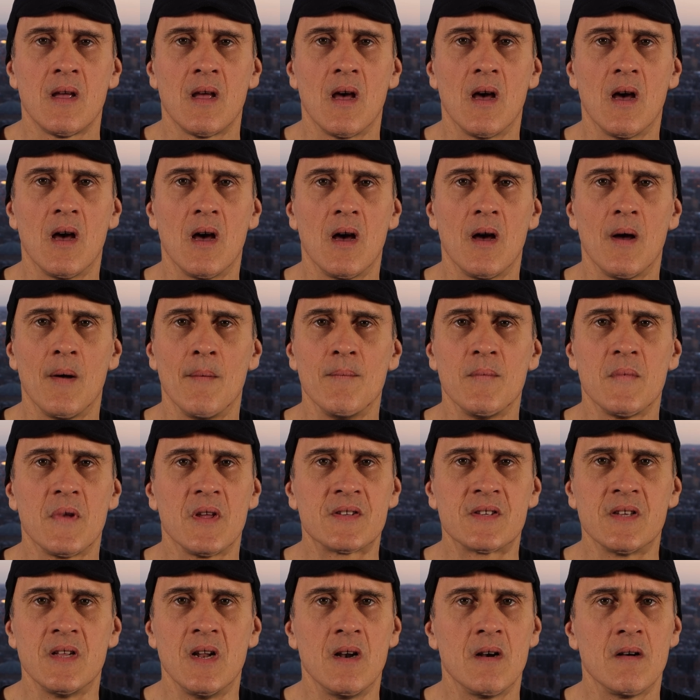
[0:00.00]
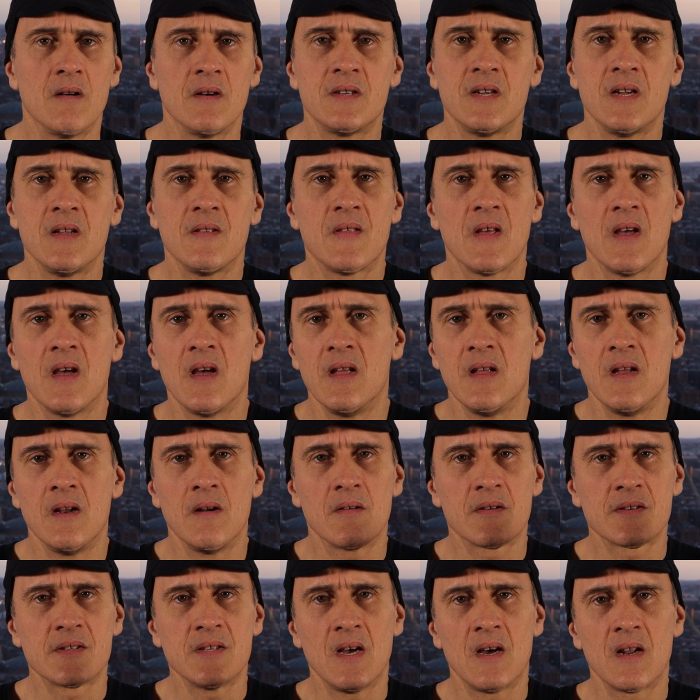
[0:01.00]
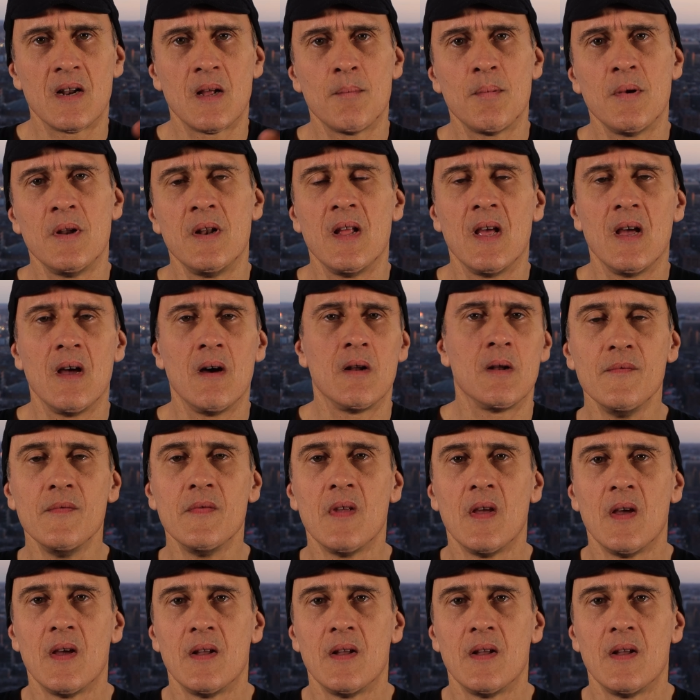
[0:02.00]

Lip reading: it's an energy that, is not up and down.